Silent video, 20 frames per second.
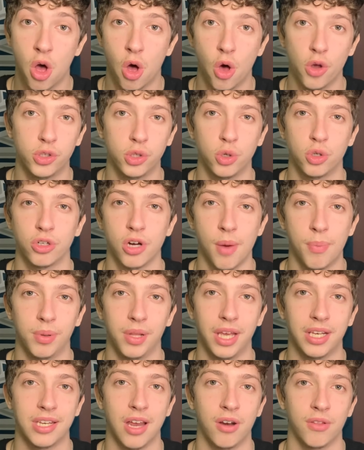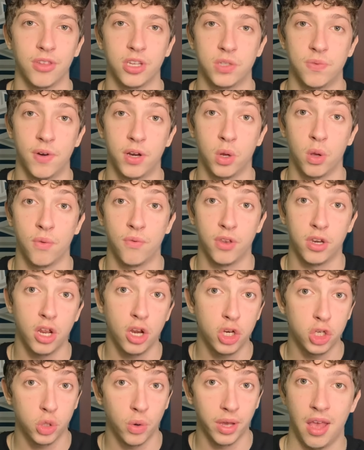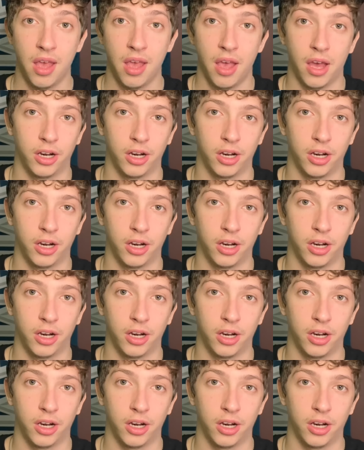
Also, drop a like down on this video if you did enjoy it,